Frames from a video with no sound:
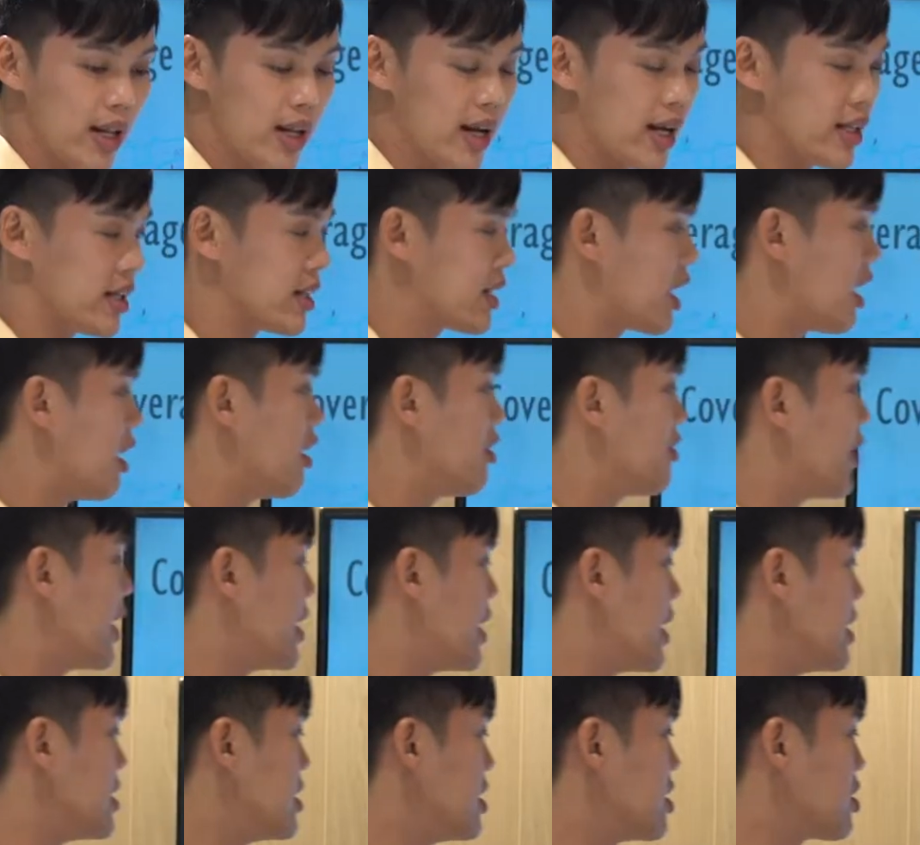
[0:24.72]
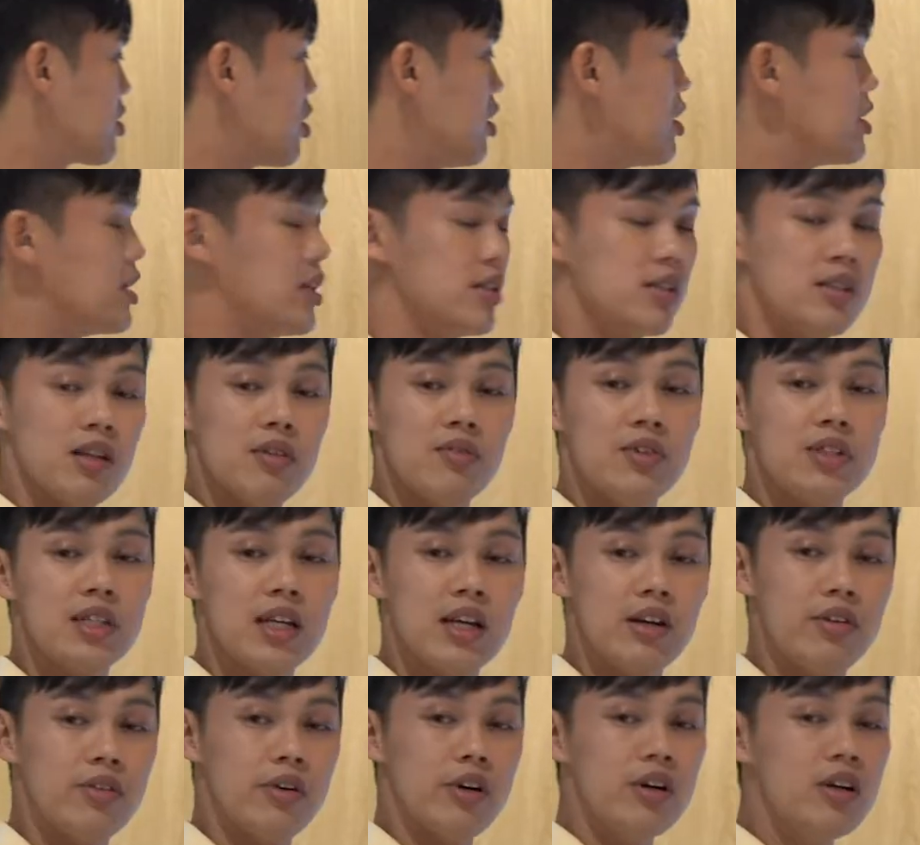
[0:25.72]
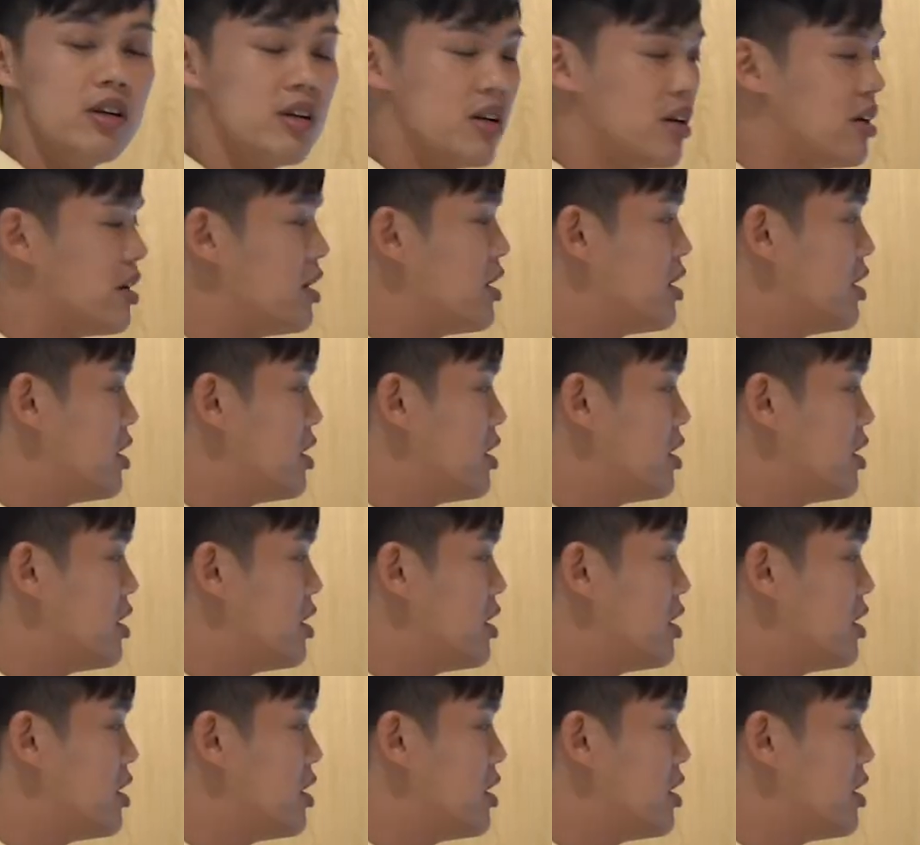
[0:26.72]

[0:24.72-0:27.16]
Another type of analysis is called the service area.